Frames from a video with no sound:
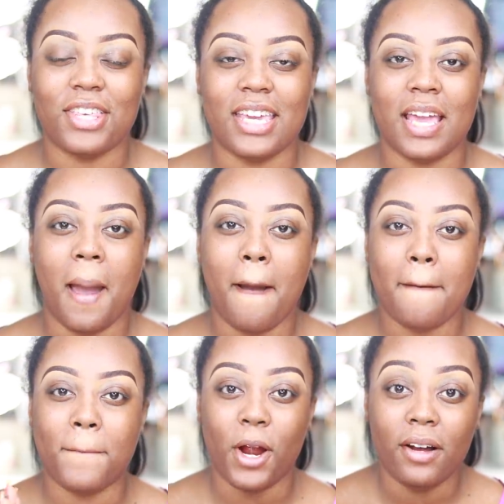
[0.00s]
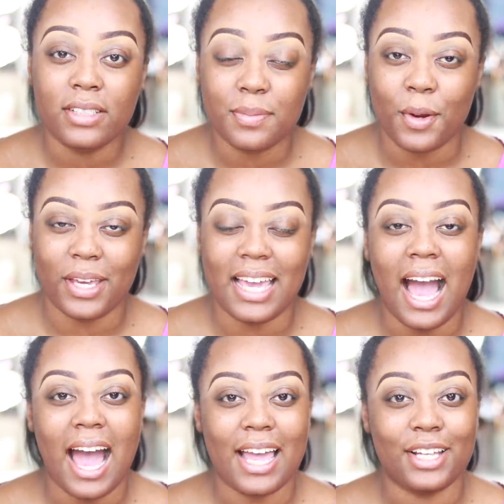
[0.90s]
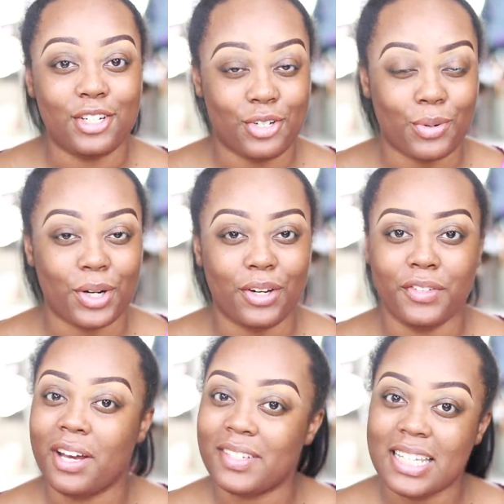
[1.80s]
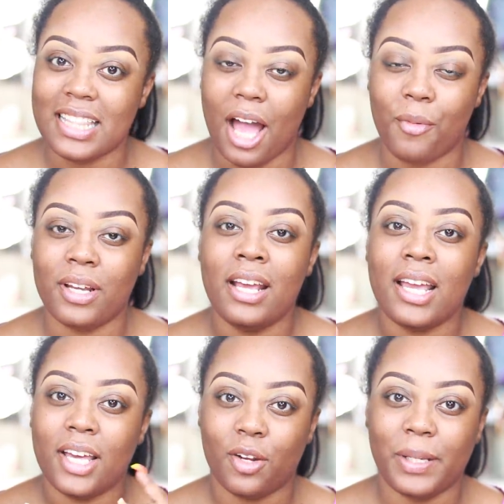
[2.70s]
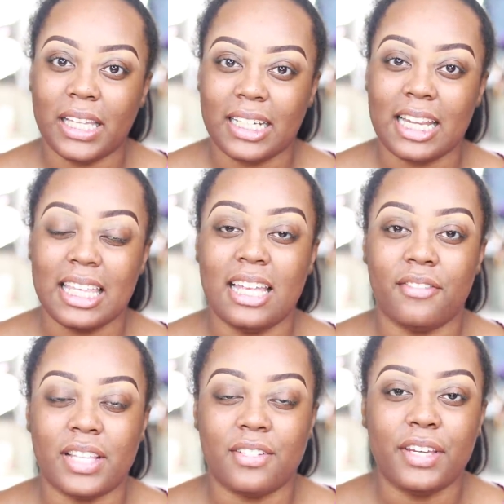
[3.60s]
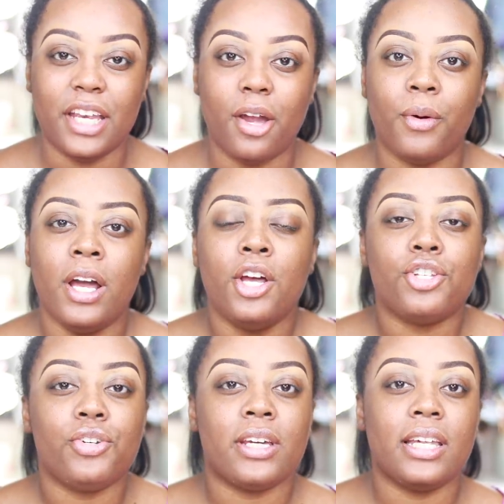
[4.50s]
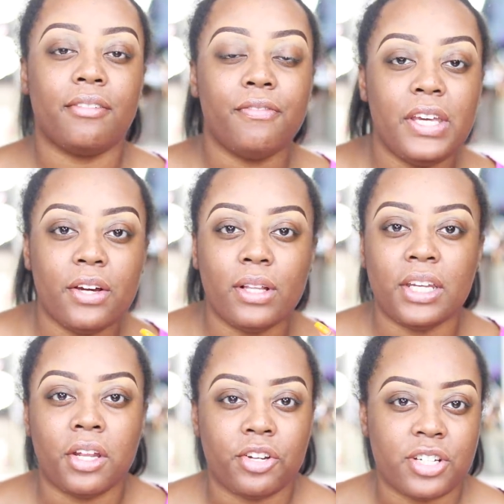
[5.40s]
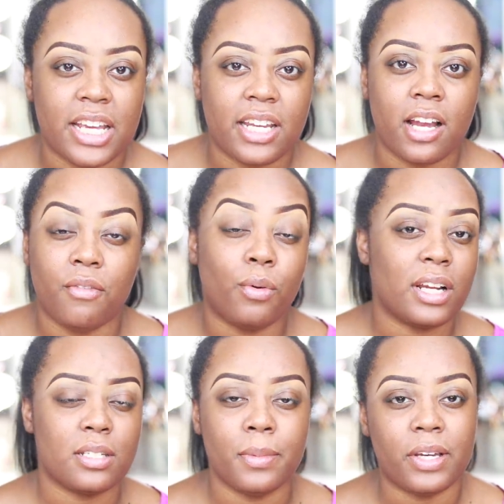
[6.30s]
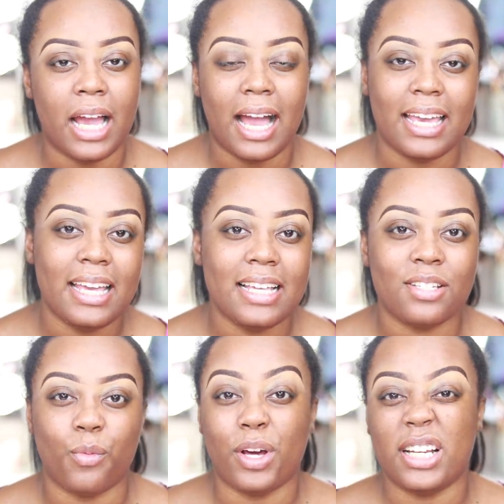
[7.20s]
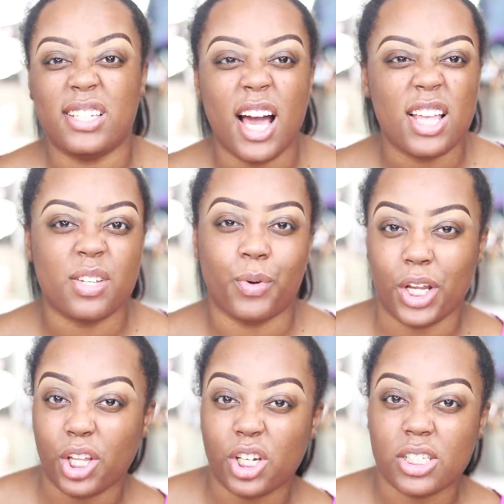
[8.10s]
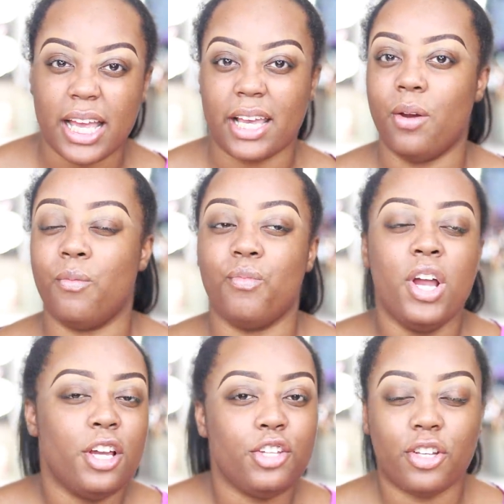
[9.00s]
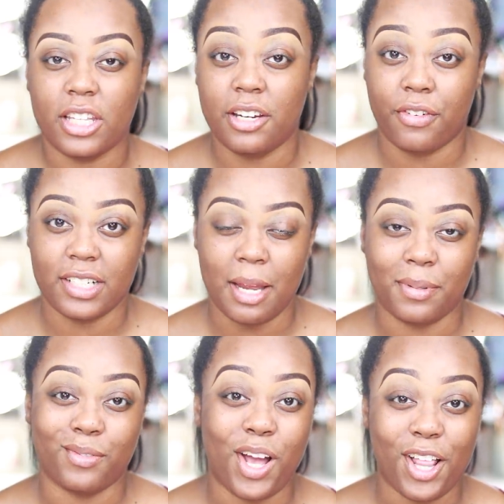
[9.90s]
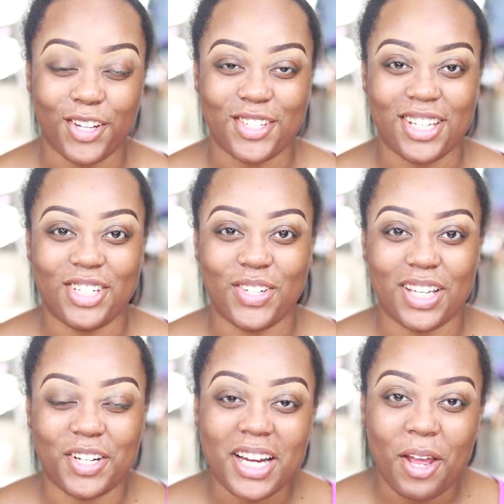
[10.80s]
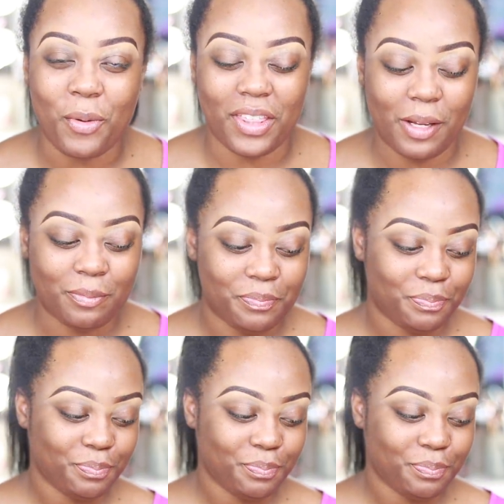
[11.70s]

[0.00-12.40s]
the brown smoky eye tutorial. If you haven't seen that one, it'll be linked at the end of this video so you can get a feel and understanding of what a smoky eye is, what it does, what it looks like, and you know the different types of colors that you can create with it.